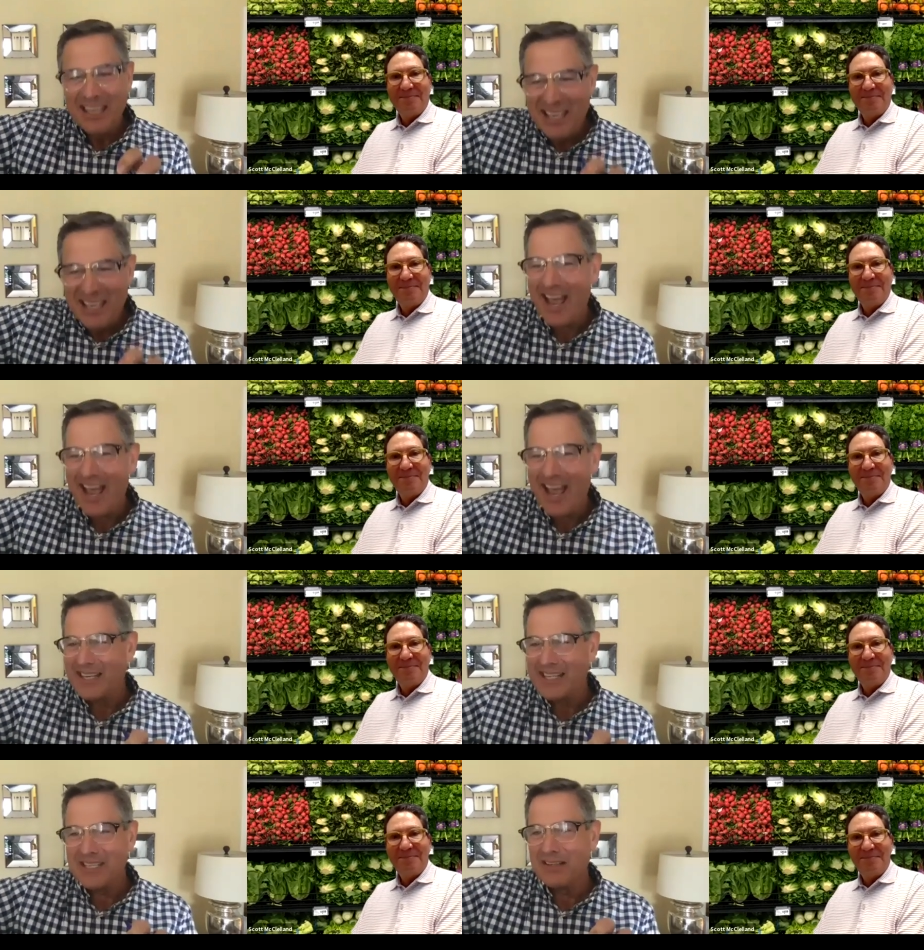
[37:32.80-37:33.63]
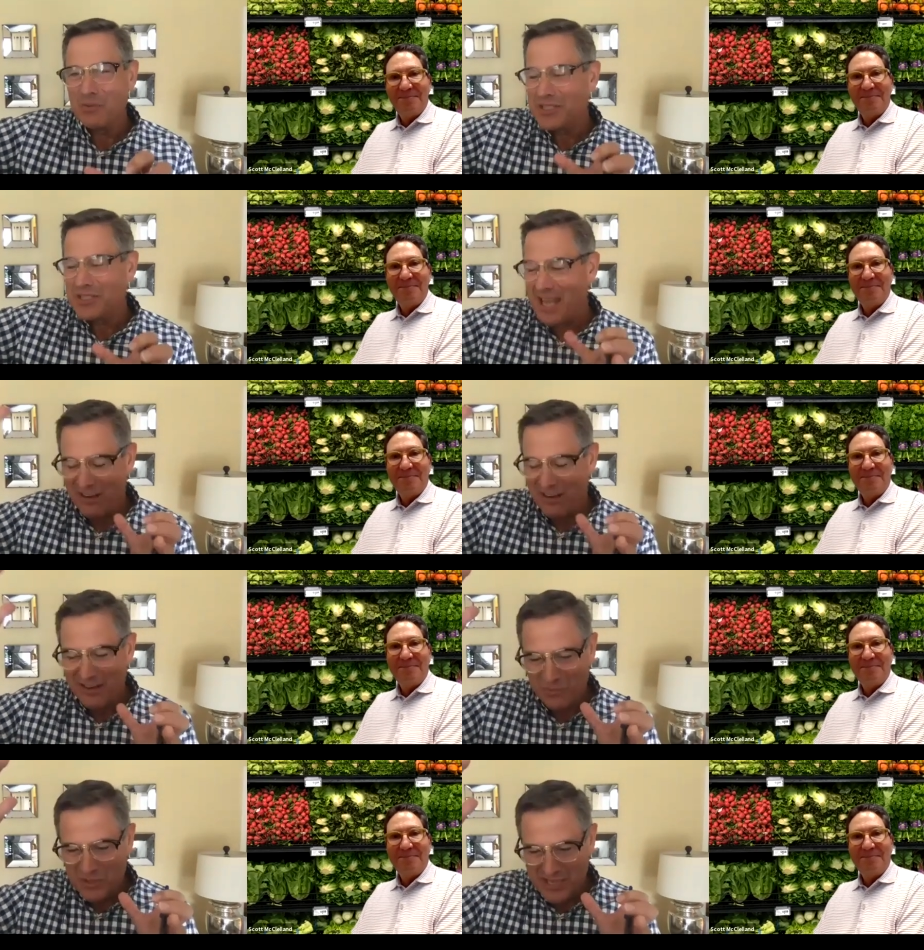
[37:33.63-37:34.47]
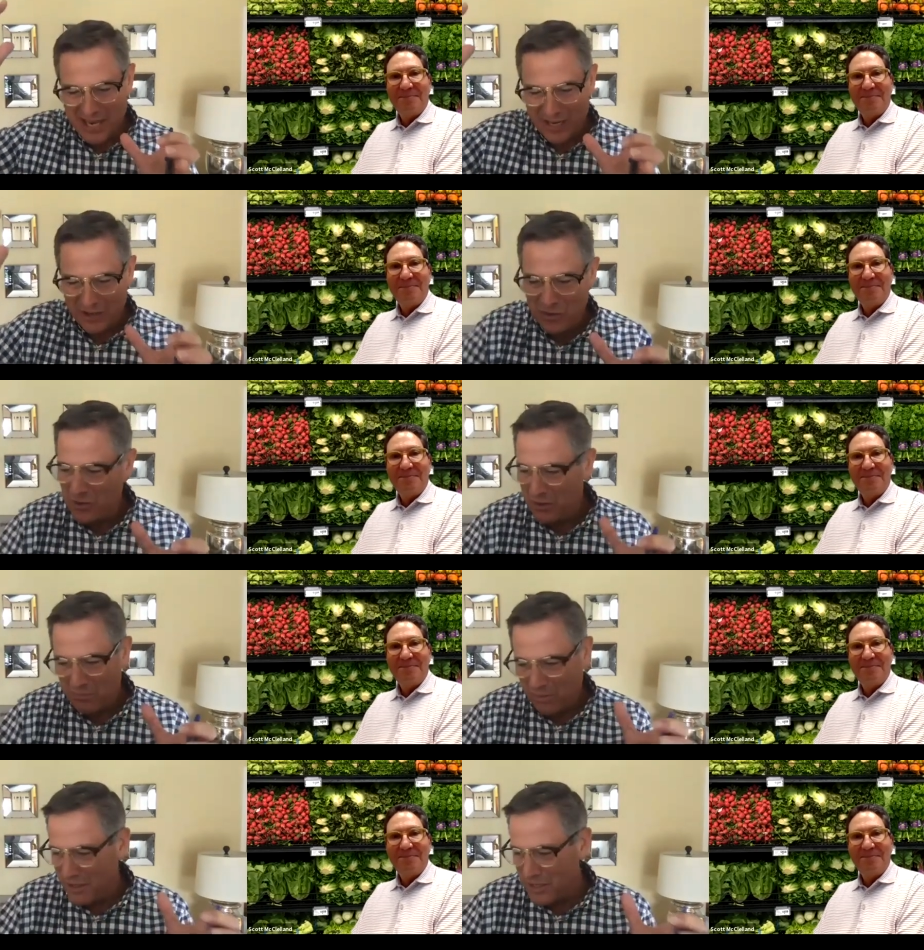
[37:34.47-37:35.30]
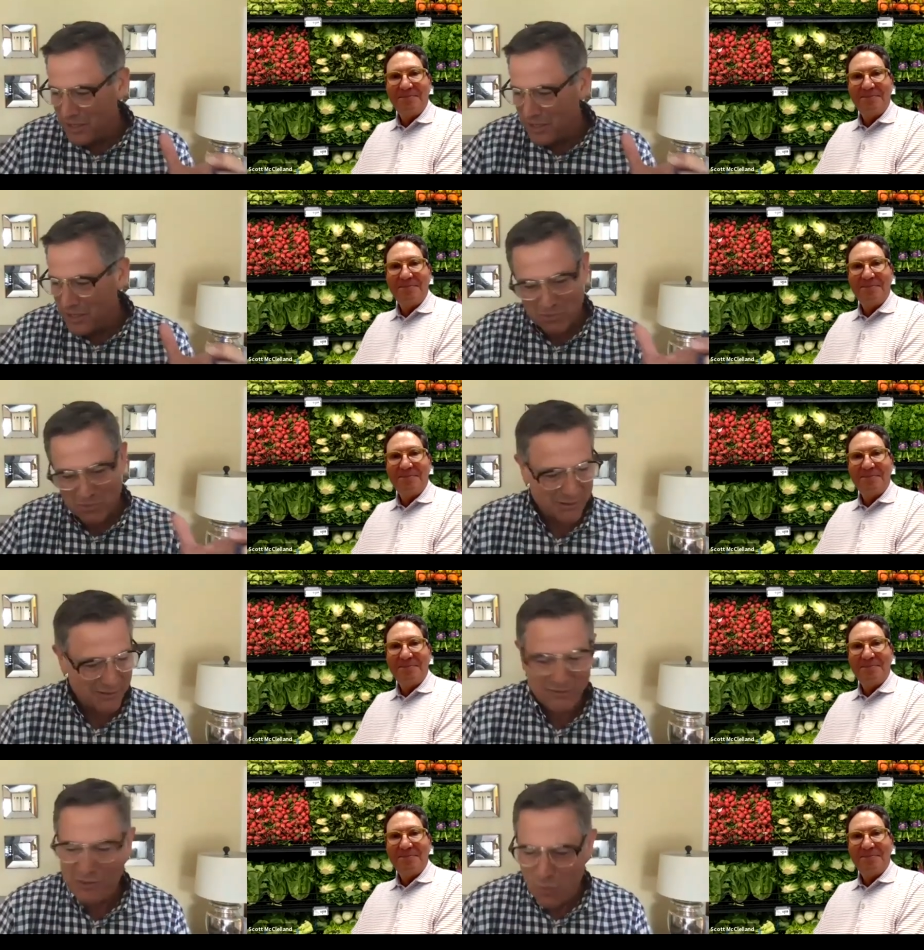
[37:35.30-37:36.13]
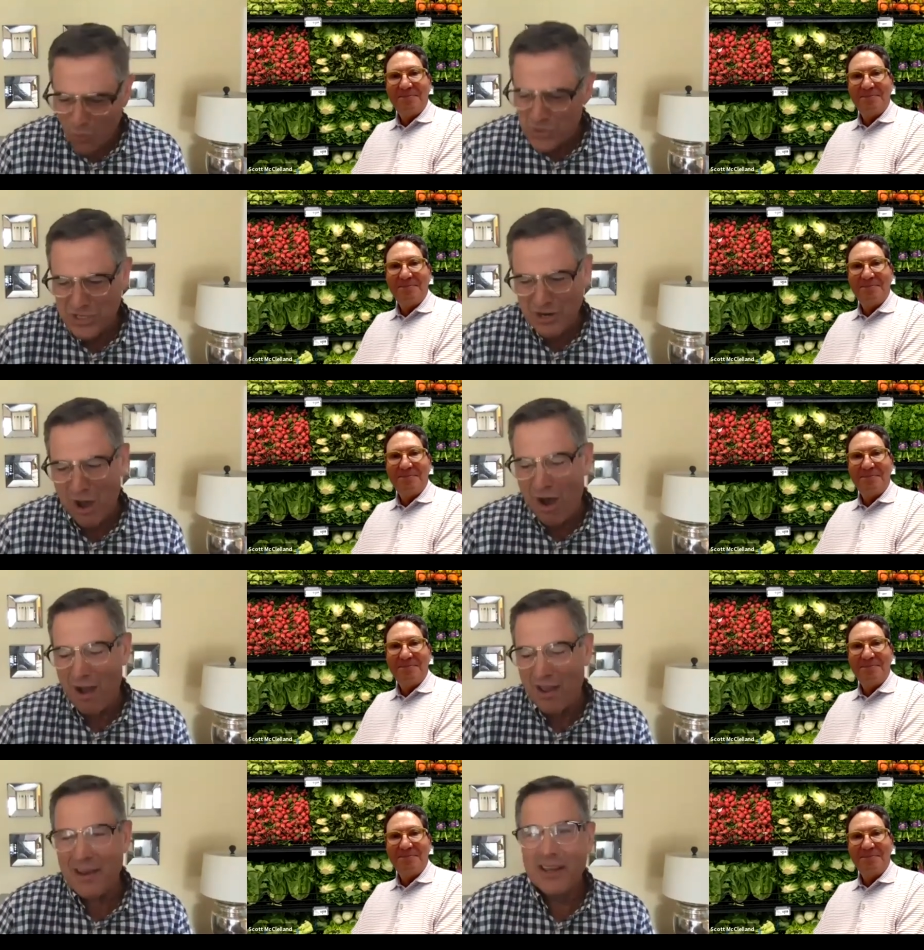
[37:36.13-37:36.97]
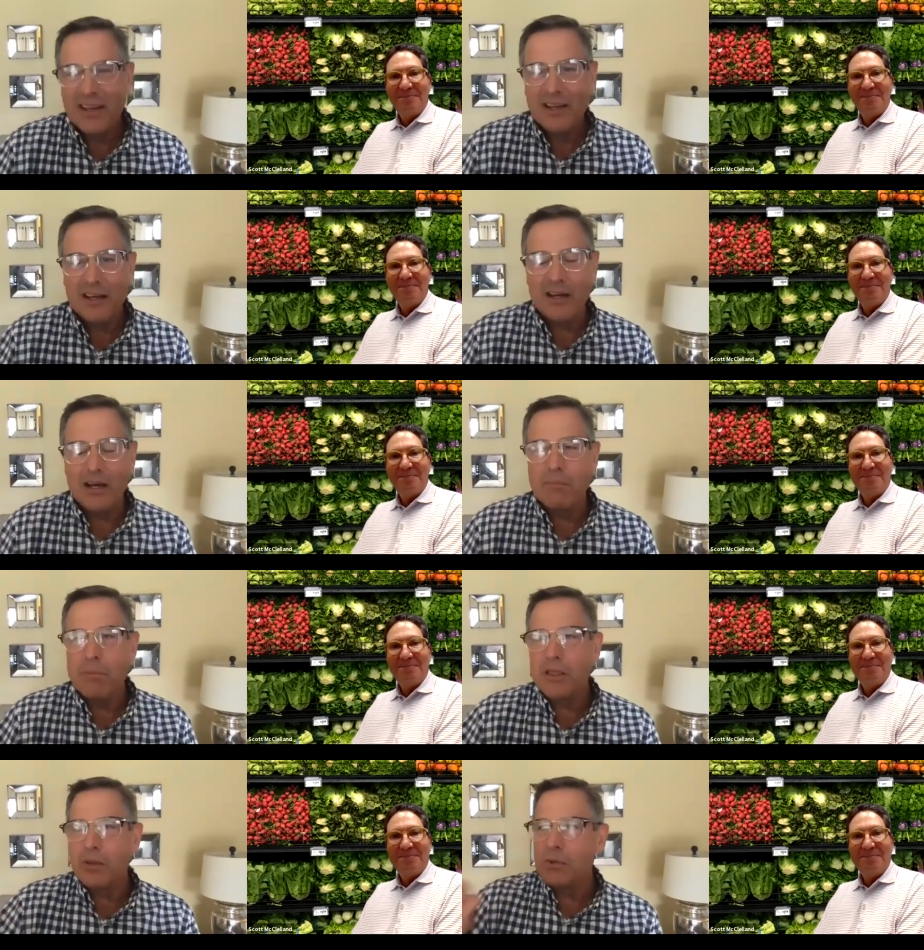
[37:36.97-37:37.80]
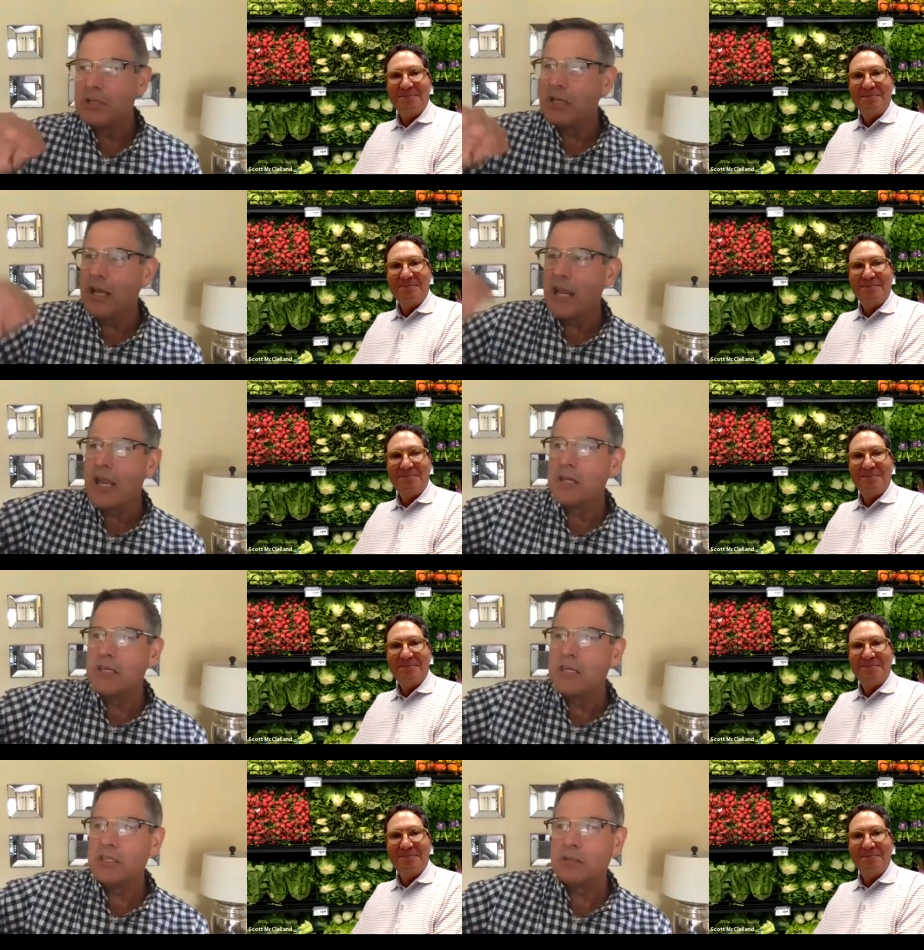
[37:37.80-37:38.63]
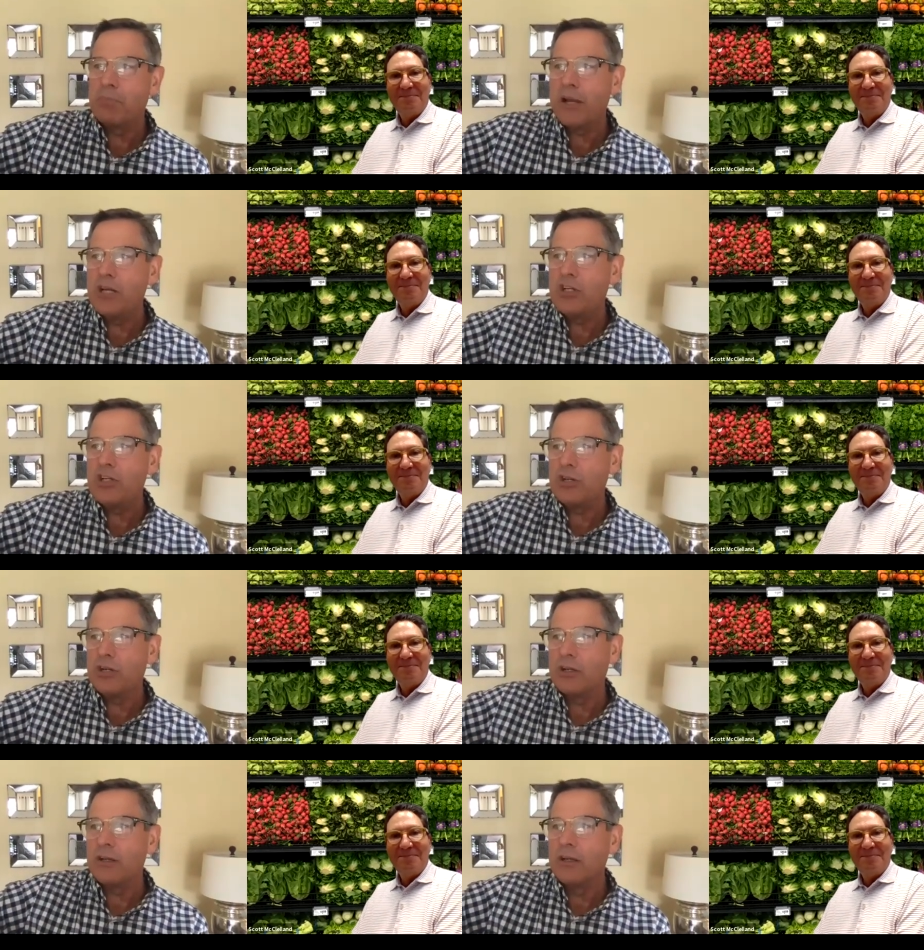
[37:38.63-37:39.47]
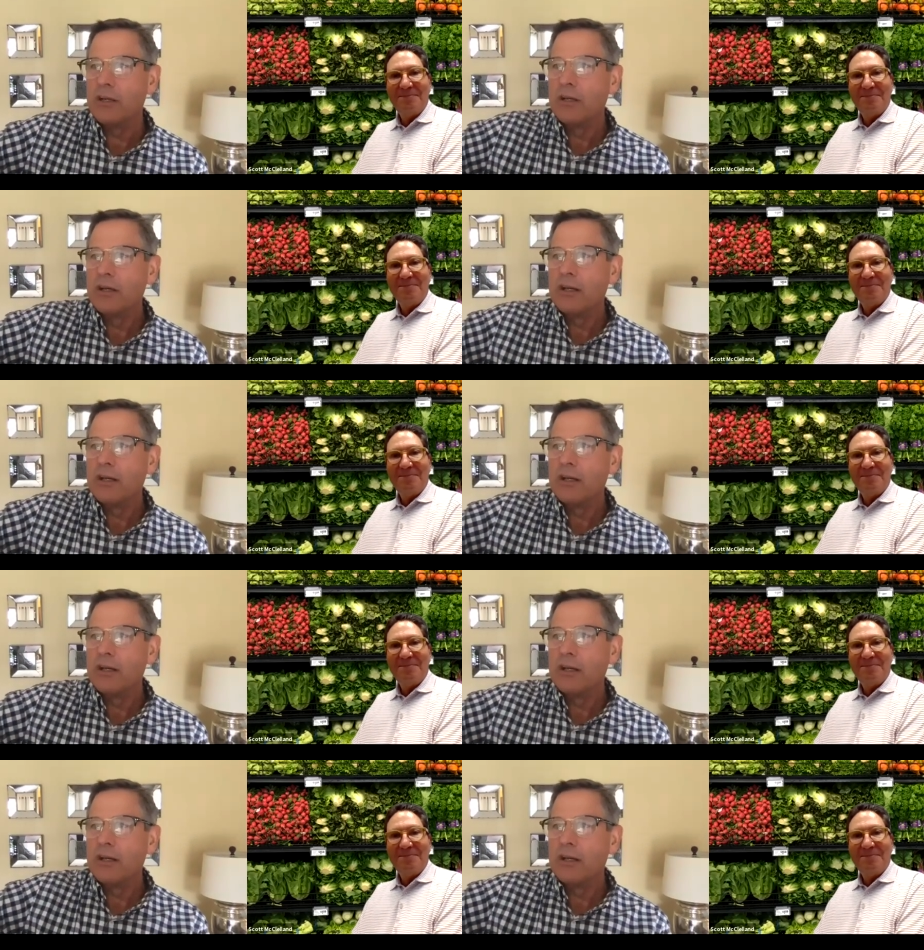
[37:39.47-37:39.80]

Speaker 1: yet. Is it, was that, was that good or pleasurable? Or, of course not. Um, but there was the anticipation